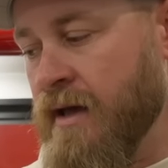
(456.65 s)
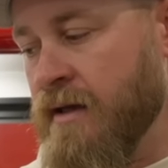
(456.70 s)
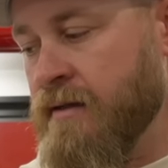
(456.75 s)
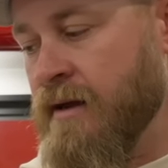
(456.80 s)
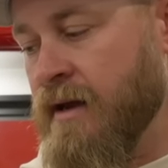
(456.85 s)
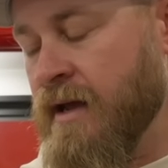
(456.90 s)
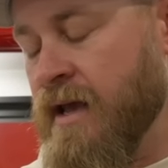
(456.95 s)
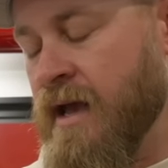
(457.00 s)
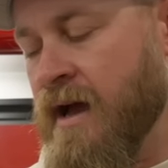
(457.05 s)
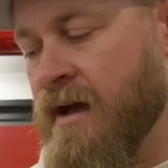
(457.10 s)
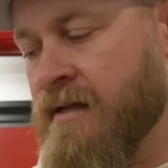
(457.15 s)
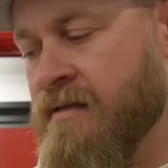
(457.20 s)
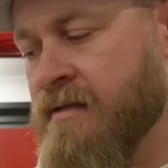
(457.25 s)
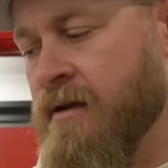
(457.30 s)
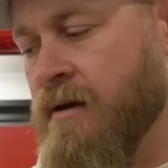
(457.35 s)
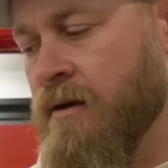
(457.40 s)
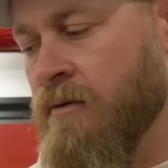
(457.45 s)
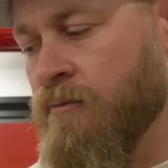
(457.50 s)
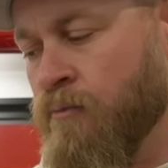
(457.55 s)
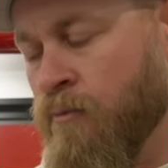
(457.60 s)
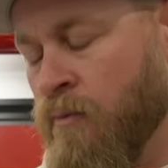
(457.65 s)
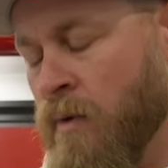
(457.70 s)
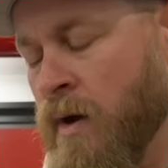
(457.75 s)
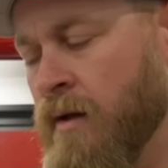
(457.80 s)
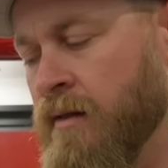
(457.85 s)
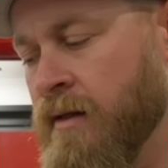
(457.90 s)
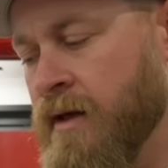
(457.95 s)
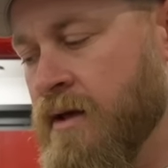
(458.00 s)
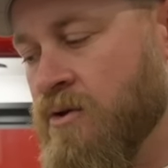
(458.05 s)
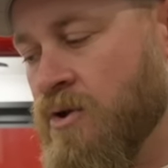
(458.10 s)
and then he has a
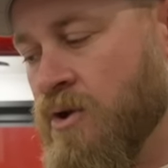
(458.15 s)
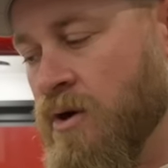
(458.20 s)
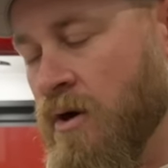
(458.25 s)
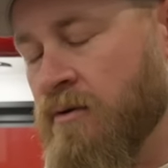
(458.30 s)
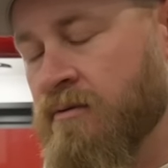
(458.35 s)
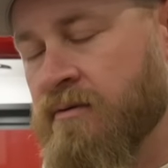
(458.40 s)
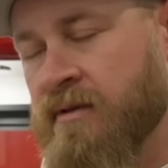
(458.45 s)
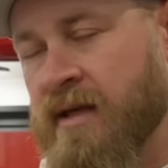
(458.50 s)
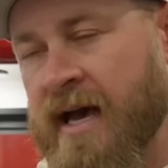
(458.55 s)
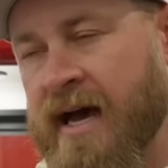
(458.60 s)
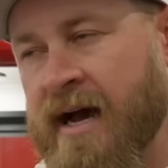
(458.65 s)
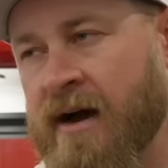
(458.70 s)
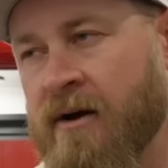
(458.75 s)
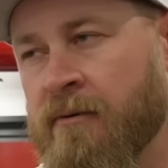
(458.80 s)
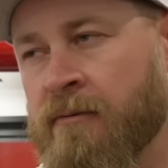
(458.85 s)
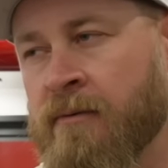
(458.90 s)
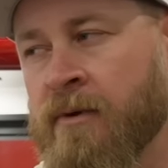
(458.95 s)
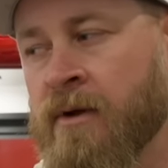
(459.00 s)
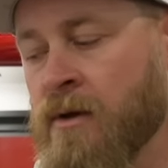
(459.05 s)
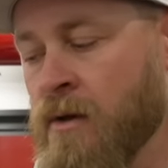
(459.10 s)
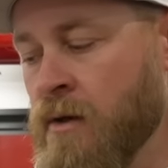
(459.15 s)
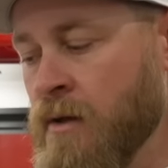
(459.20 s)
really choked down,